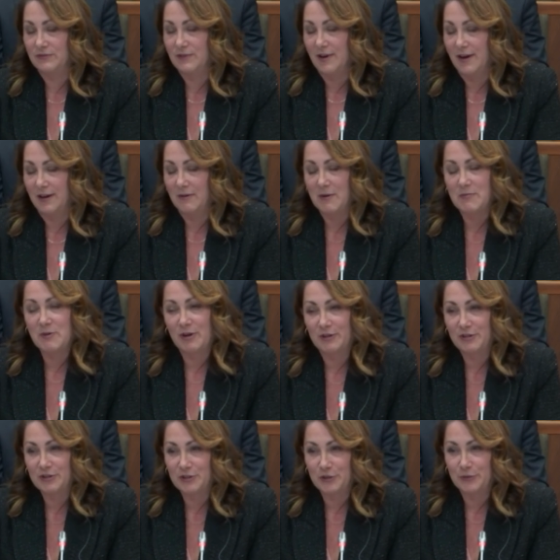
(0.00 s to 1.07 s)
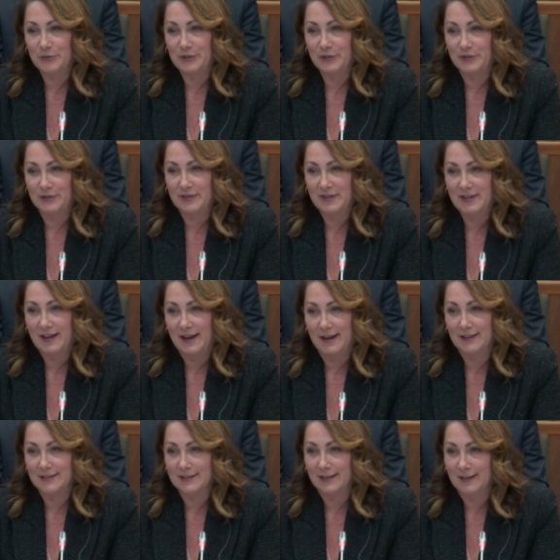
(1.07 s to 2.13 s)
I'm not sure what you're
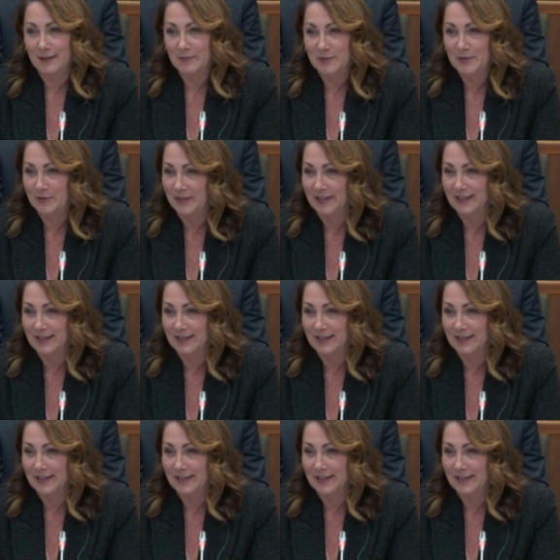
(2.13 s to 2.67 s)
asking. I'm sorry.